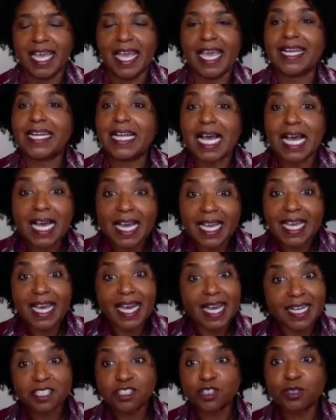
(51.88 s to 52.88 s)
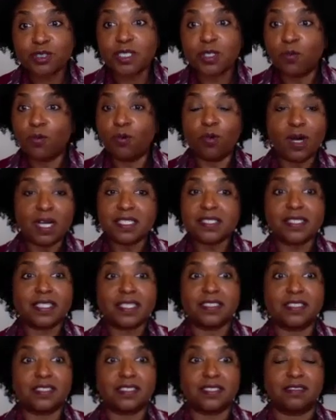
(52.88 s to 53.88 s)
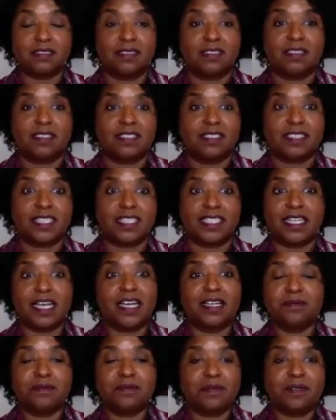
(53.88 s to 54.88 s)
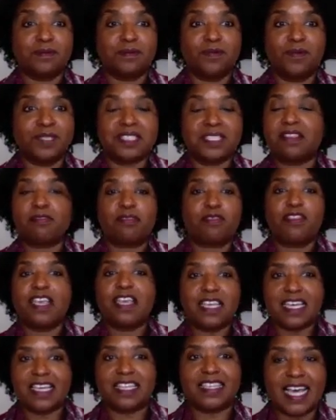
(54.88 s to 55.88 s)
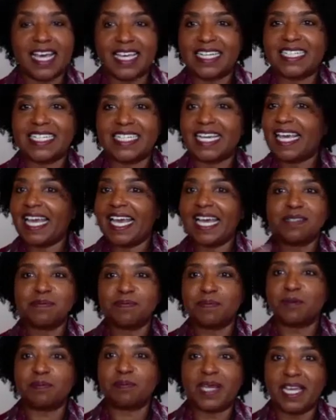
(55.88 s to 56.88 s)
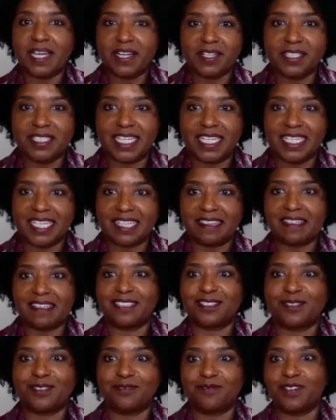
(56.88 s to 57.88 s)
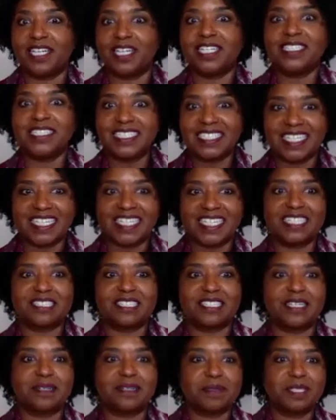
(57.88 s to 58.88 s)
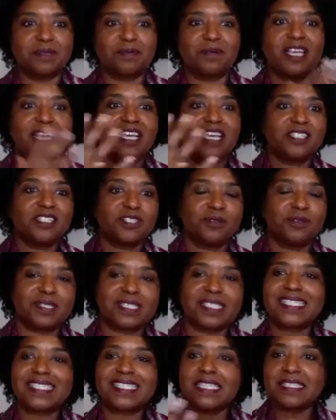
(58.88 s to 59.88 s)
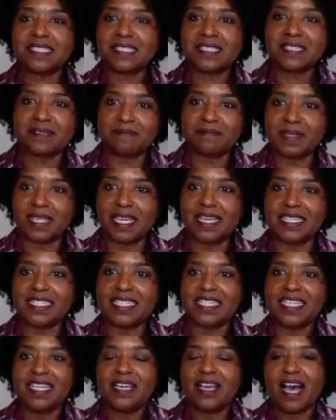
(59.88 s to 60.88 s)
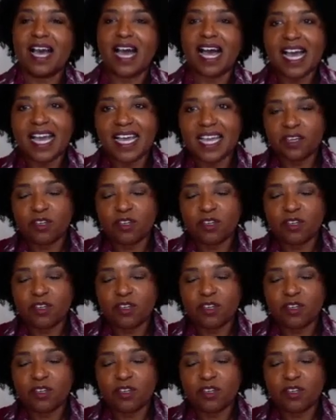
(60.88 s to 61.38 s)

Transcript: And I actually wasn't thinking that, and I hadn't prepared anything. So finally I had to come in to a system that I